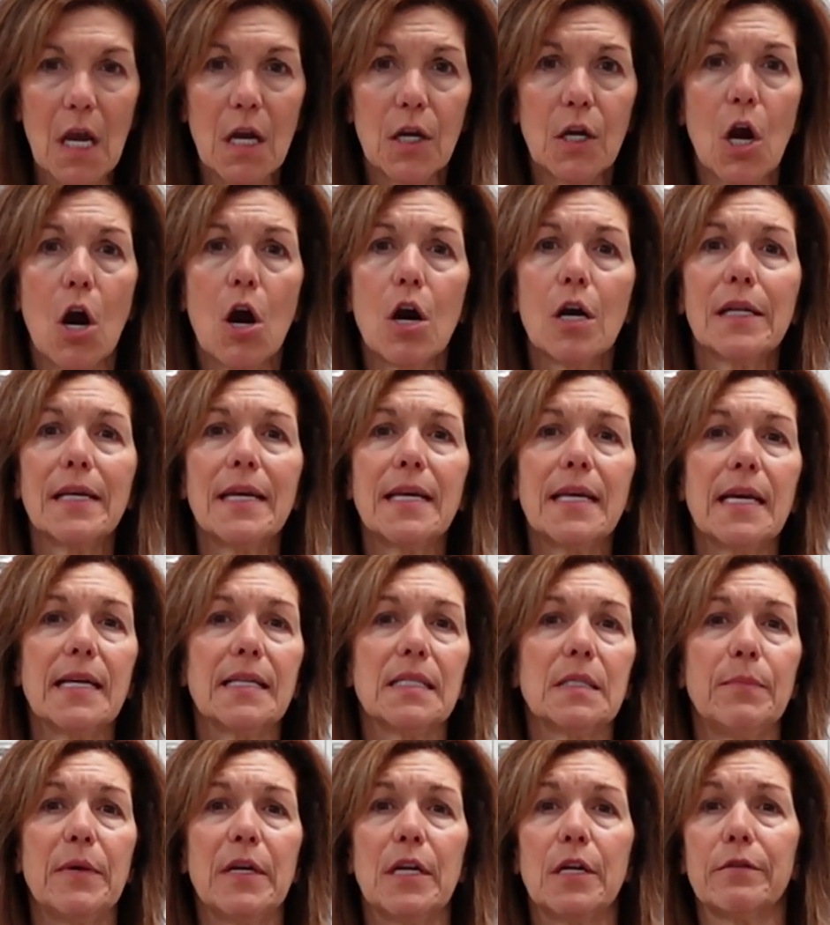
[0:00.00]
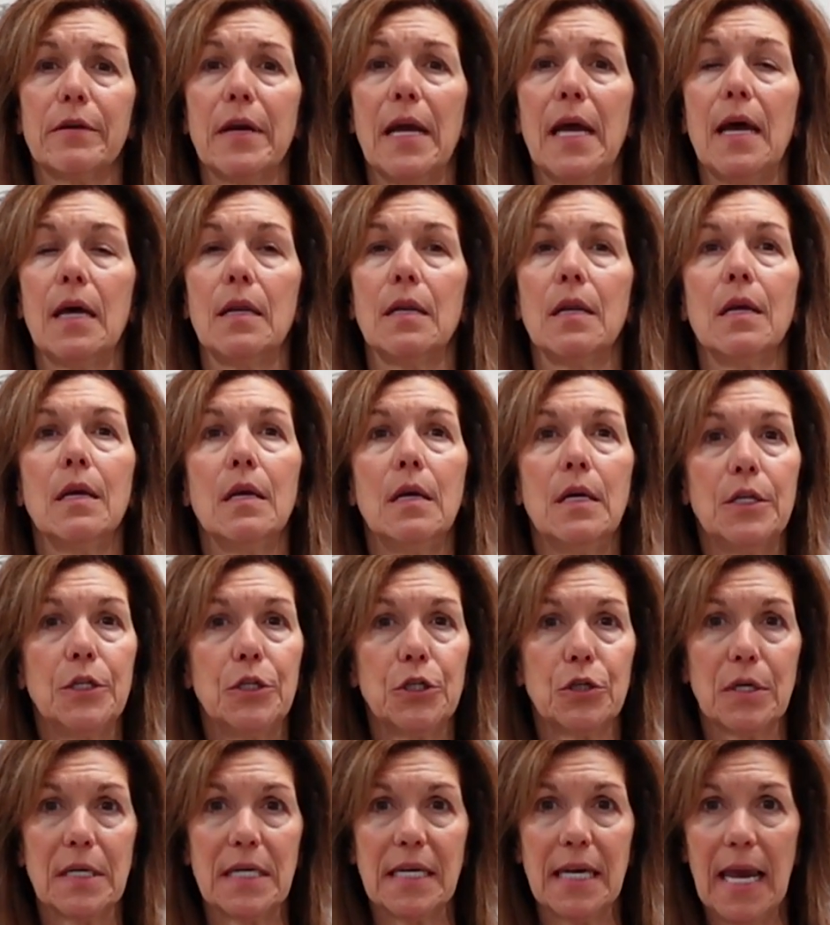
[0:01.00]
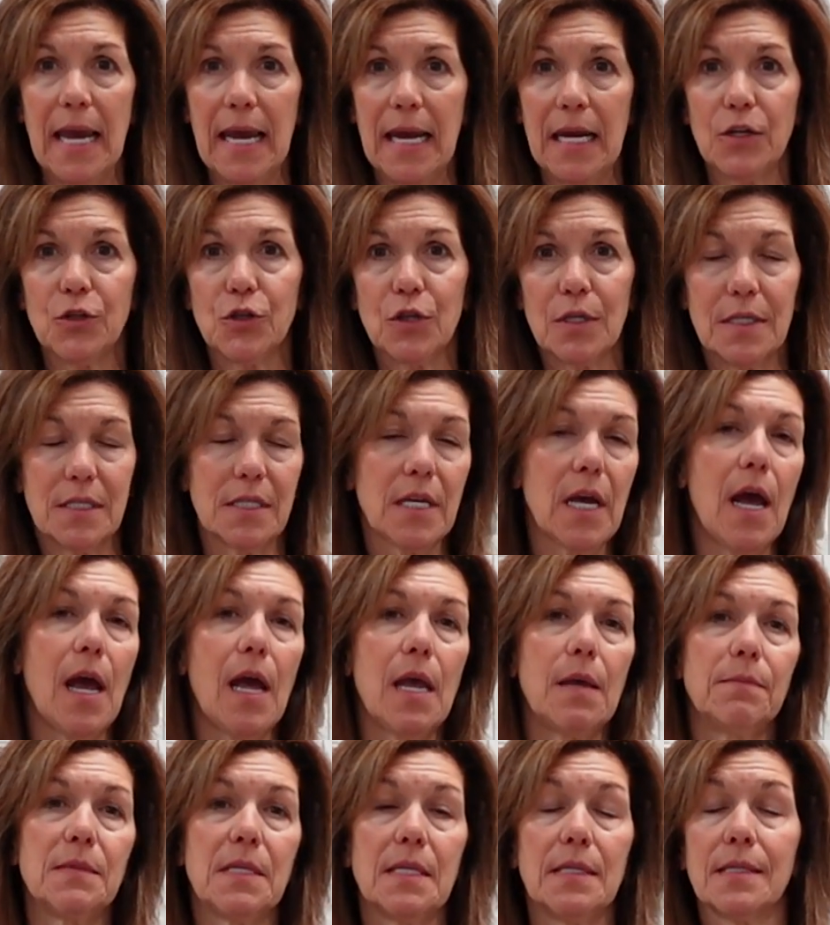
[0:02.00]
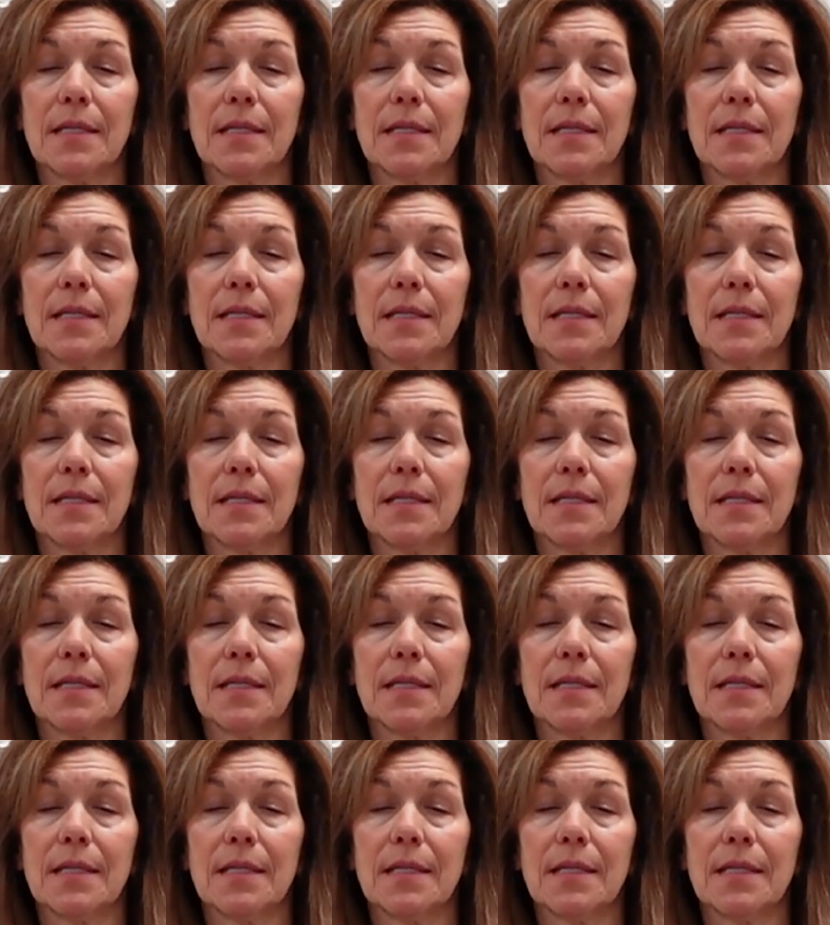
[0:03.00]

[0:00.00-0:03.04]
Garlic has been around during ancient times.